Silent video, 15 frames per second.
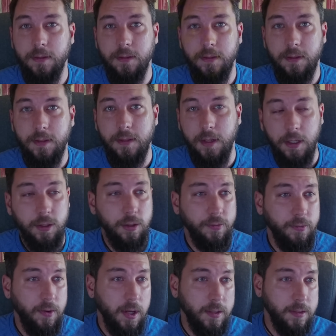such a
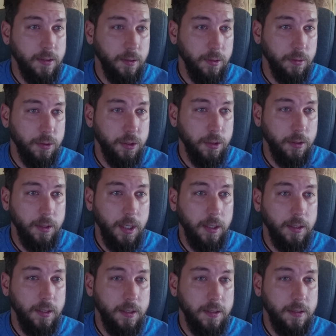fun solution
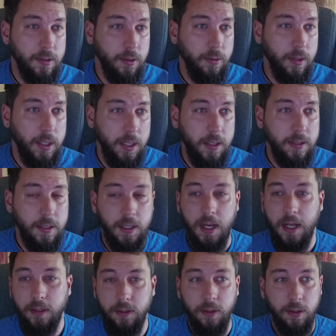and it's so easy
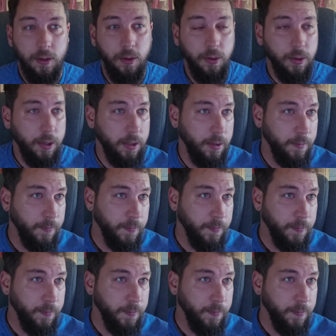at the core